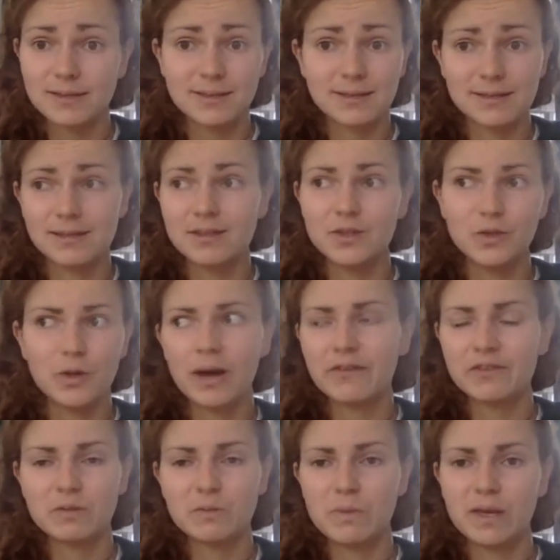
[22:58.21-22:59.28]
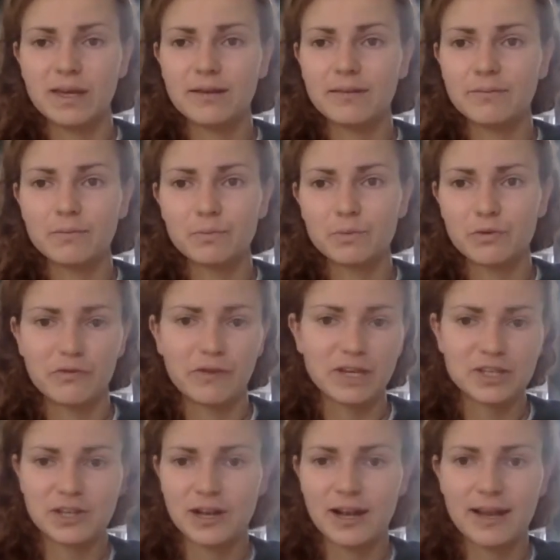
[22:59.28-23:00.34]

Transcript: You don't have to be a professional